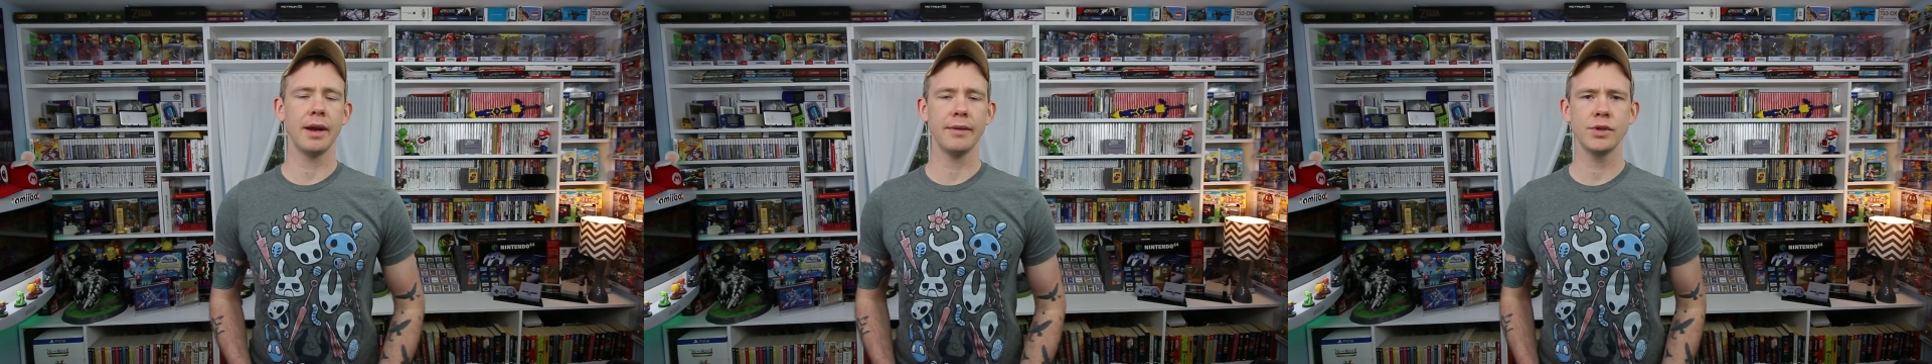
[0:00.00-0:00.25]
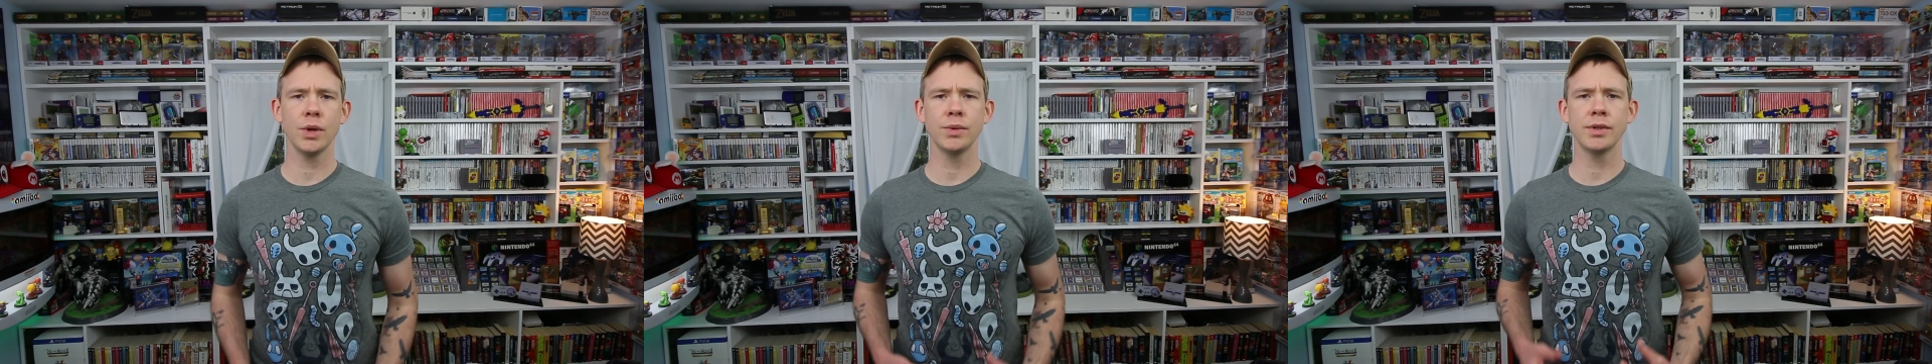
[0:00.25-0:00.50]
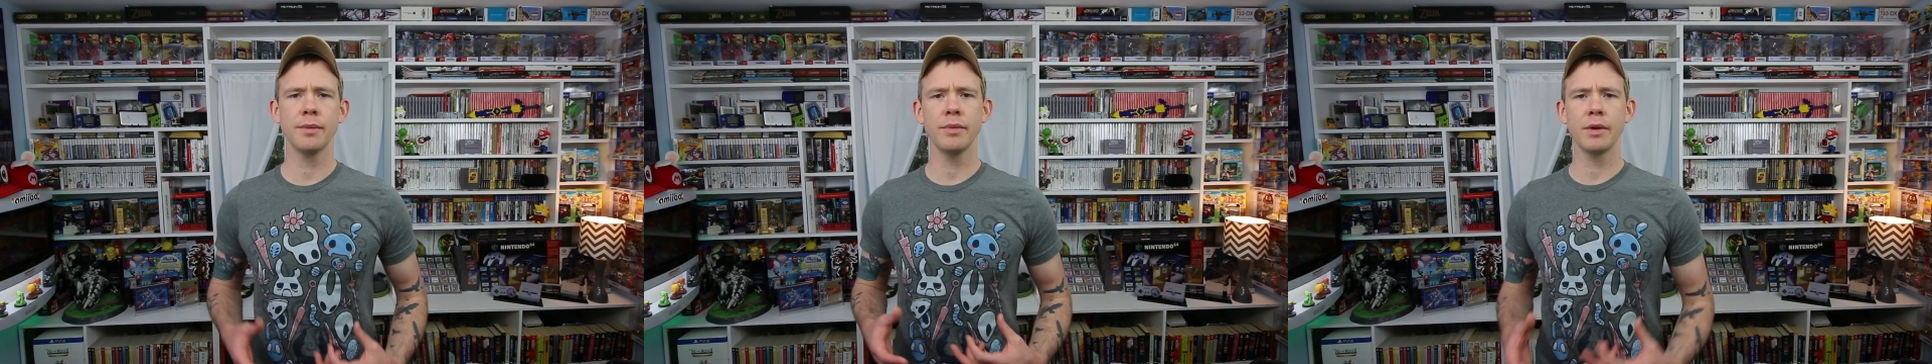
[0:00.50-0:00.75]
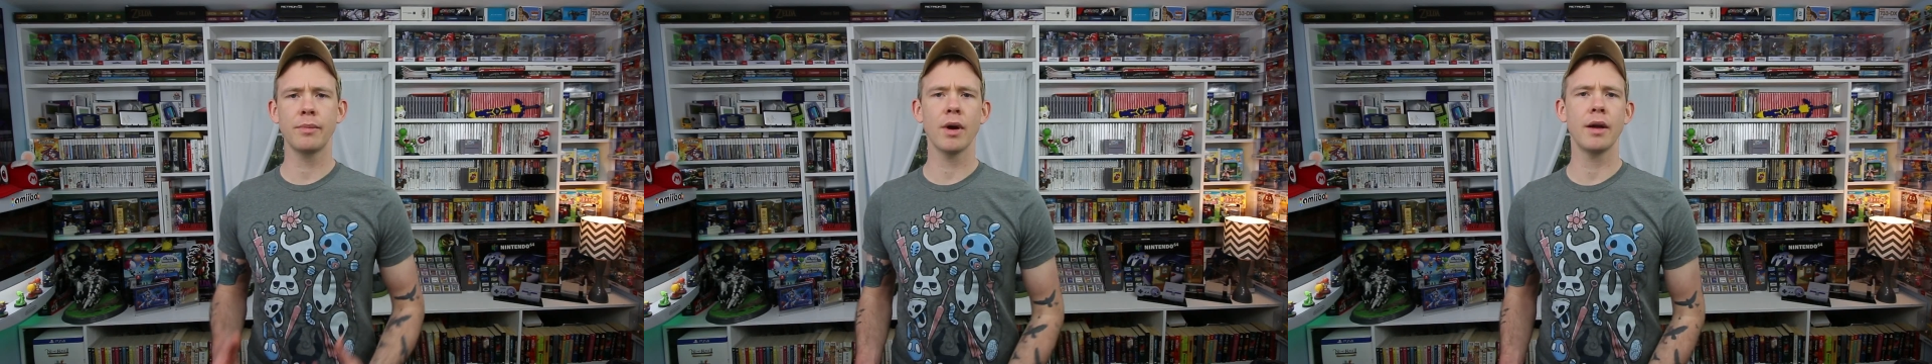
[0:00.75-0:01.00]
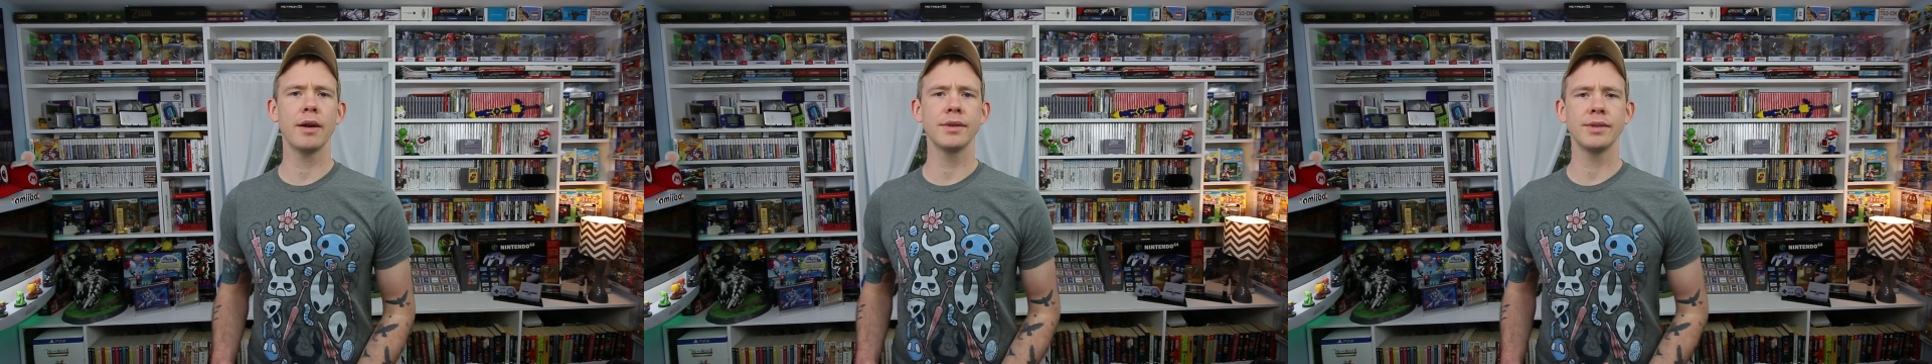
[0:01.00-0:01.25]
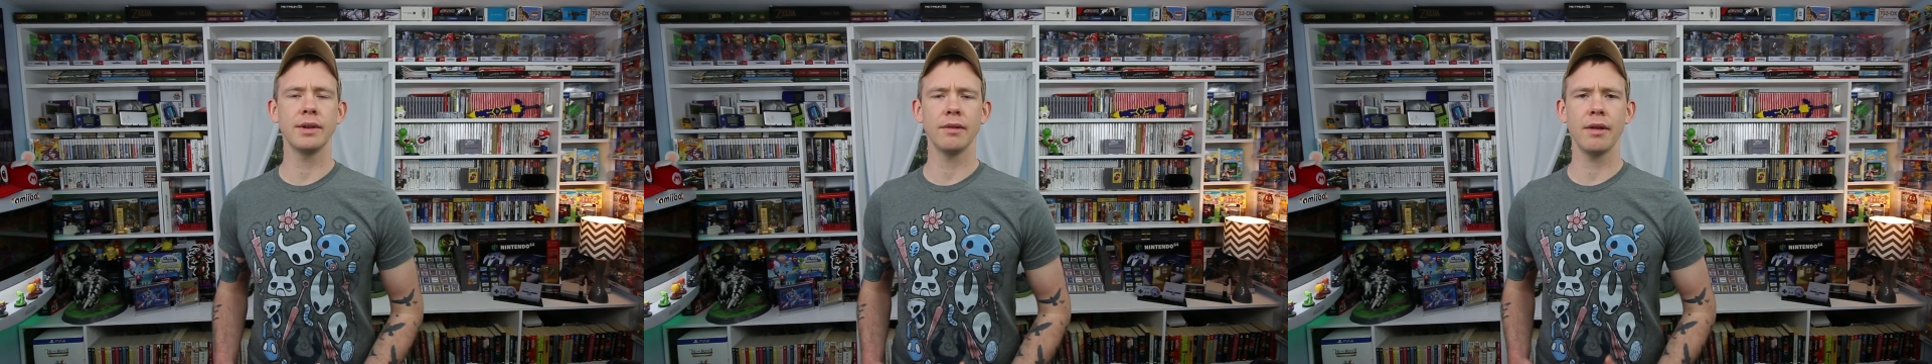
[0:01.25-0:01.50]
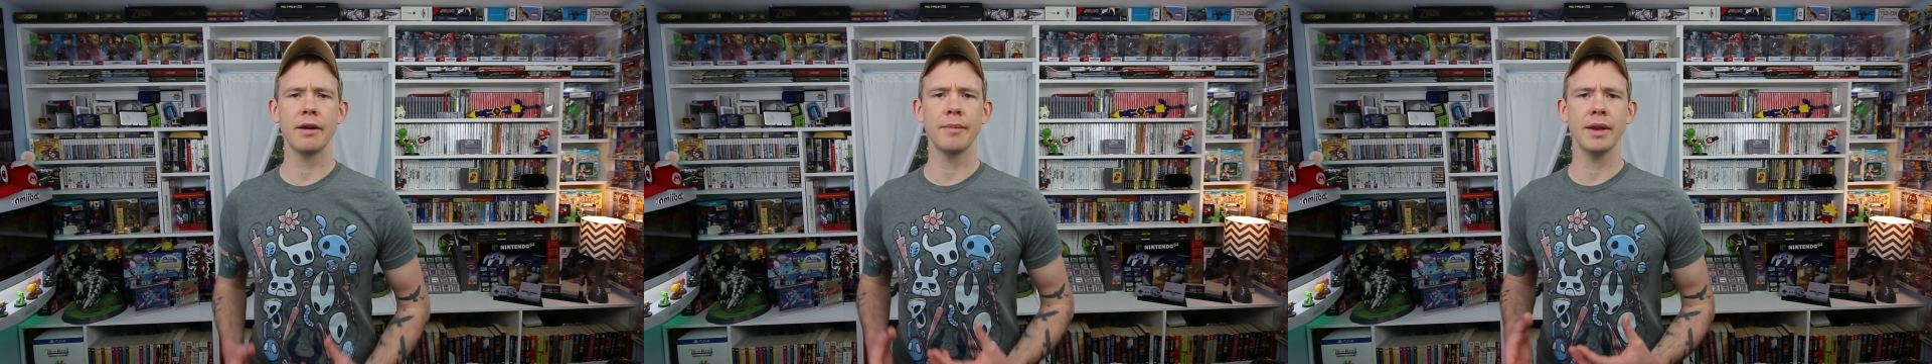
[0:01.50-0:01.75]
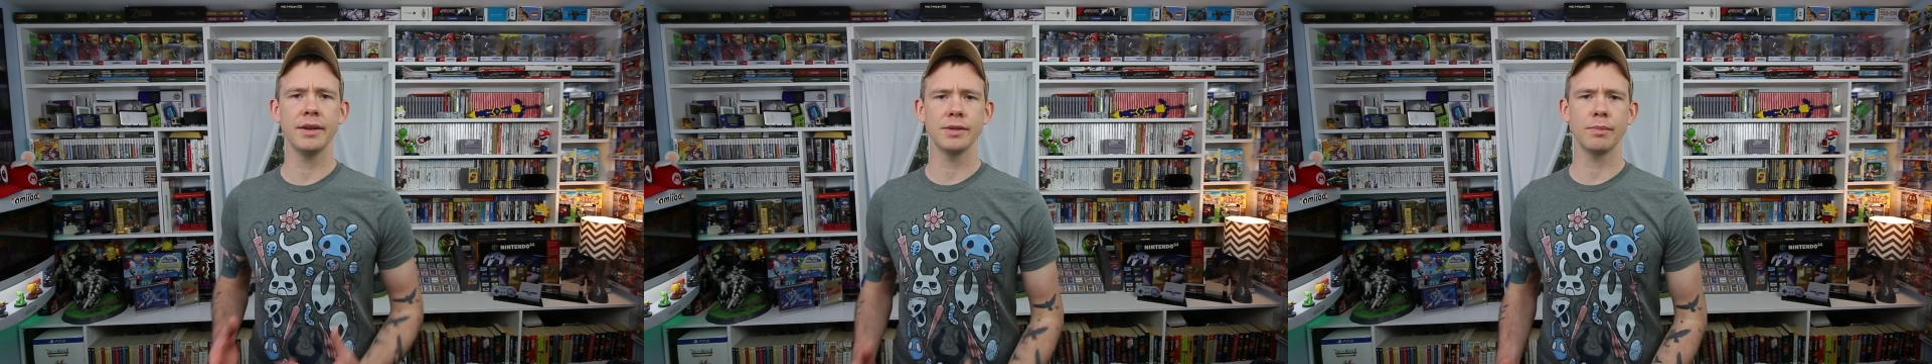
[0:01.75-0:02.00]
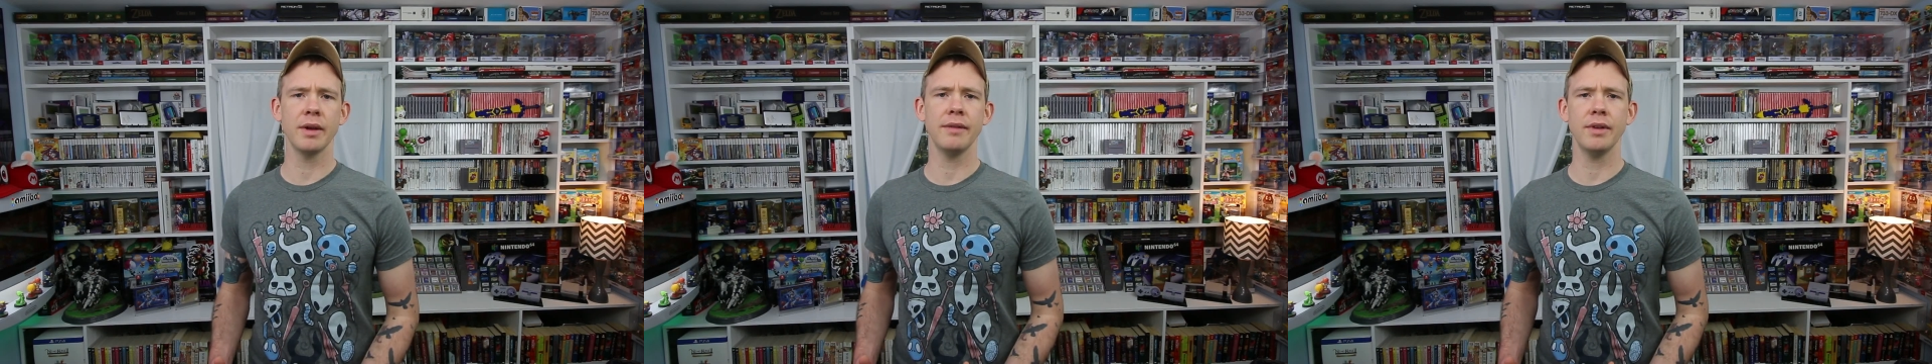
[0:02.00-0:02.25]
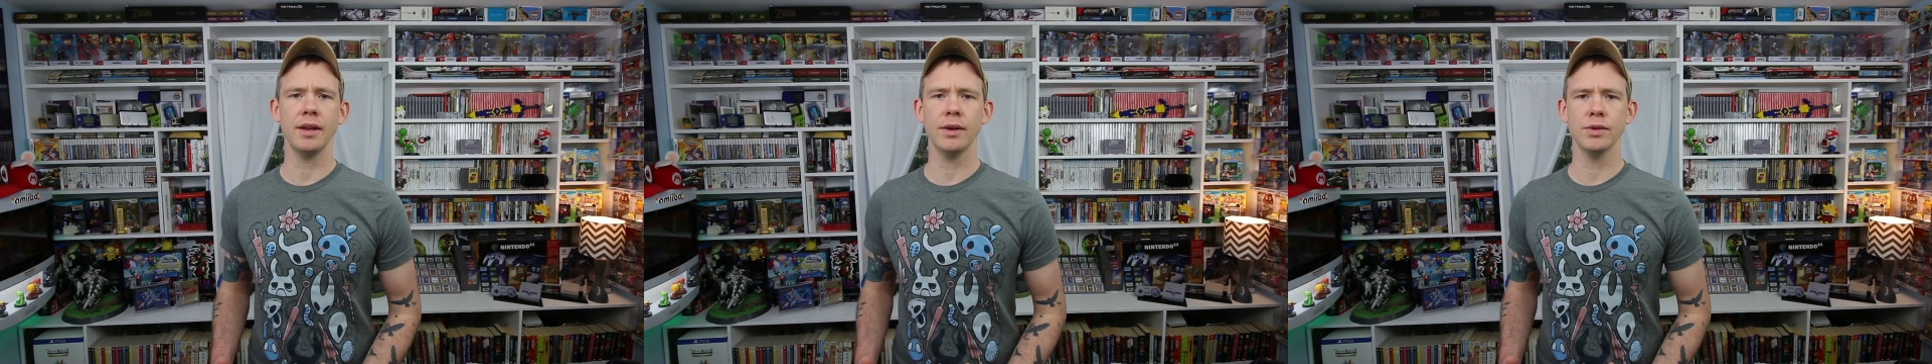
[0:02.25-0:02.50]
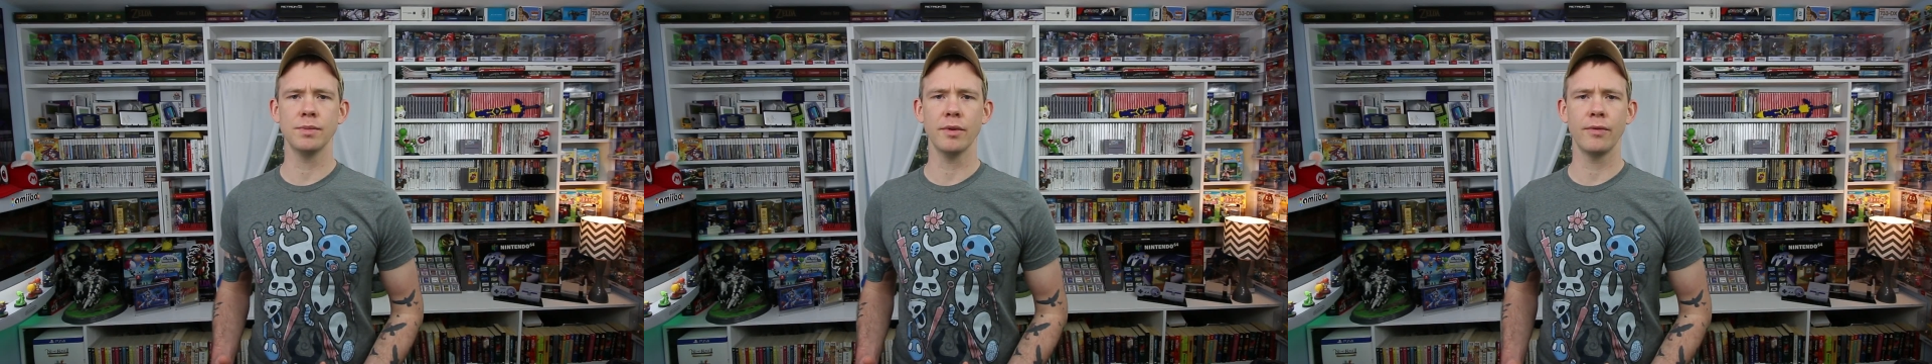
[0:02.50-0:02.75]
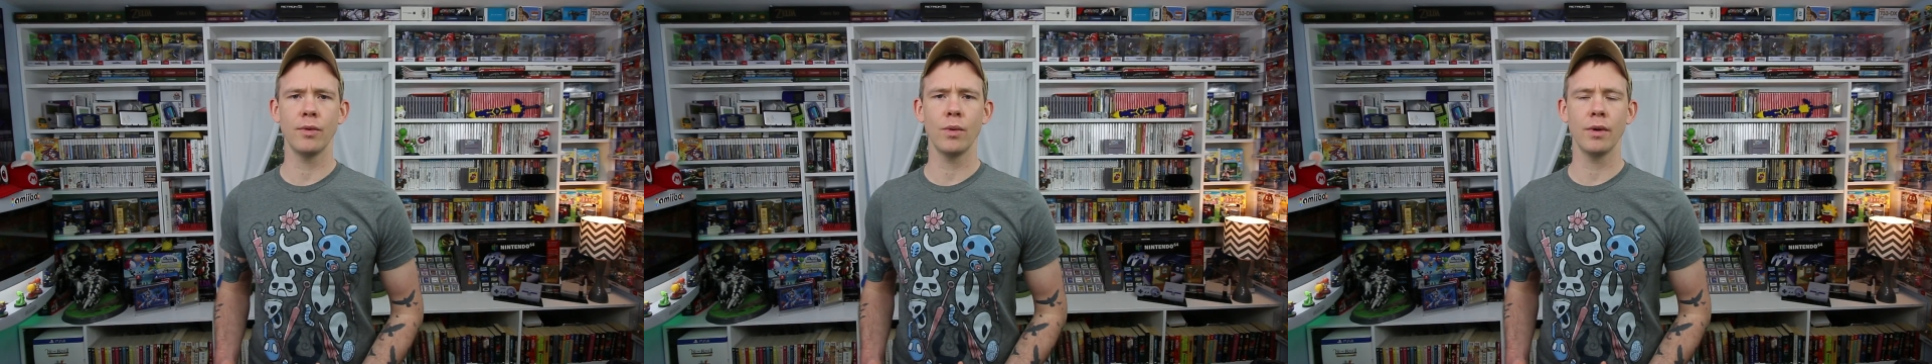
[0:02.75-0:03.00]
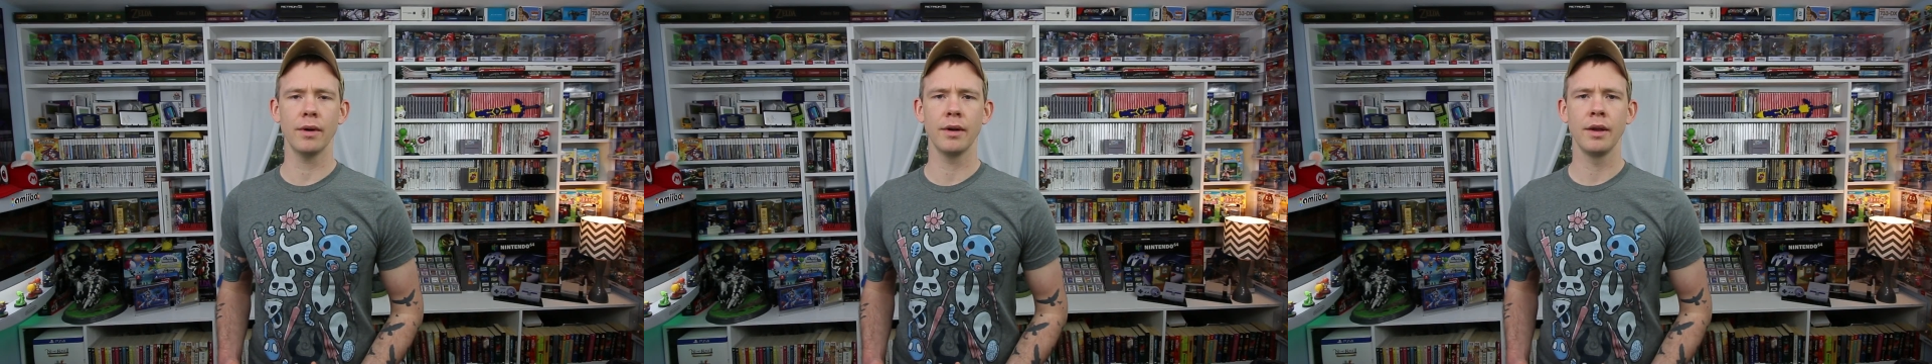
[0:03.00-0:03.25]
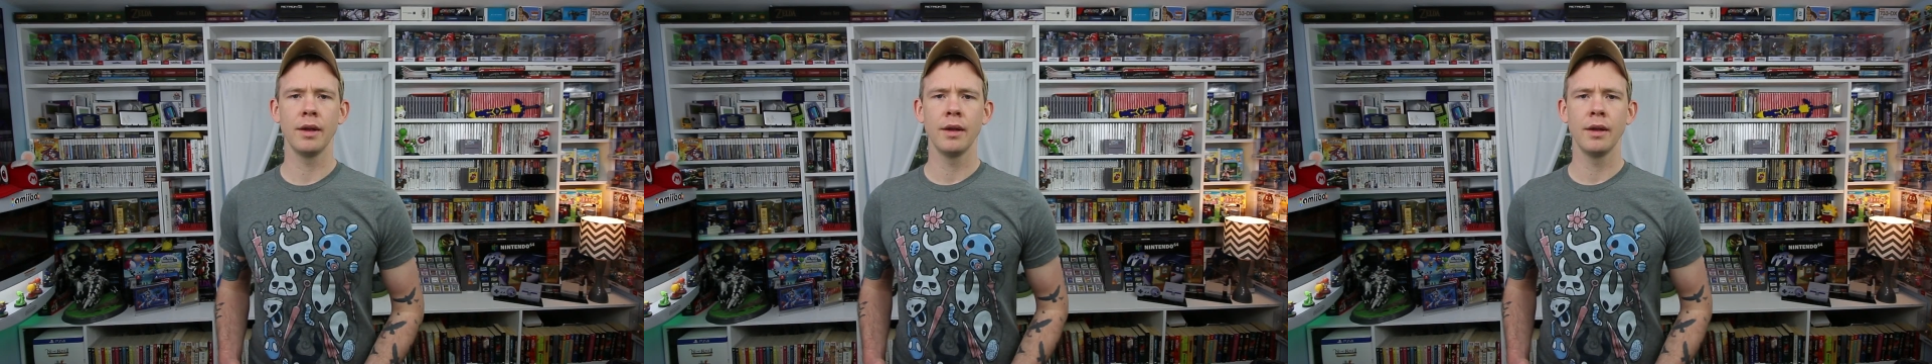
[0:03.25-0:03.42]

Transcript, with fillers: and I've showed some of their products in a lot of my display videos before,